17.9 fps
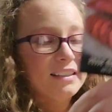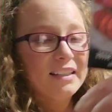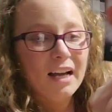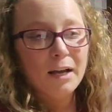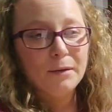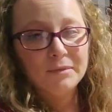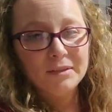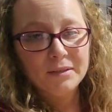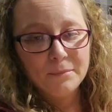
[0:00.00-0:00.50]

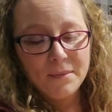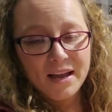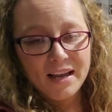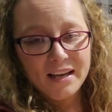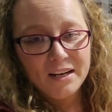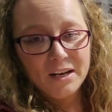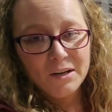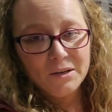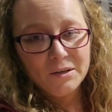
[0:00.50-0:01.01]
type
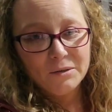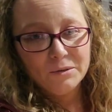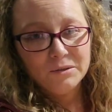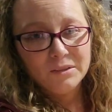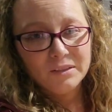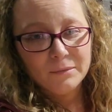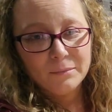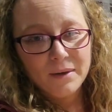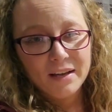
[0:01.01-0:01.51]

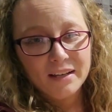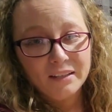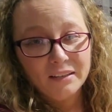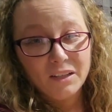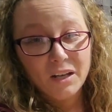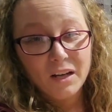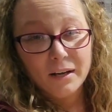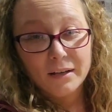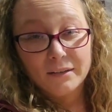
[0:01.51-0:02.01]
tomatoes to make a
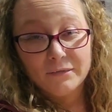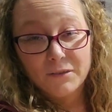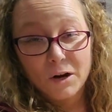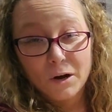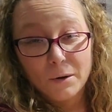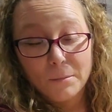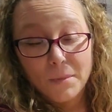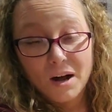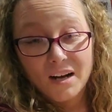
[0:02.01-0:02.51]
lot of
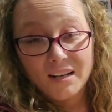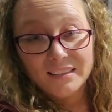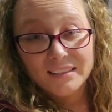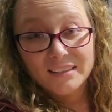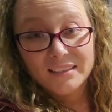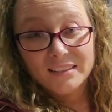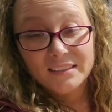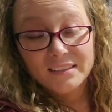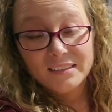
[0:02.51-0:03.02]
our
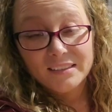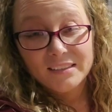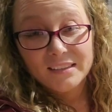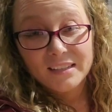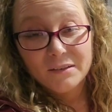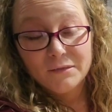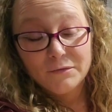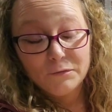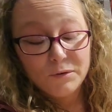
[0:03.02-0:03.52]
pastas and
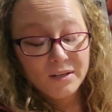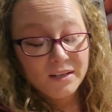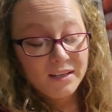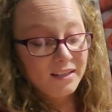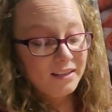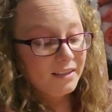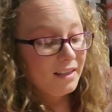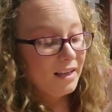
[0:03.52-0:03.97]
stuff with.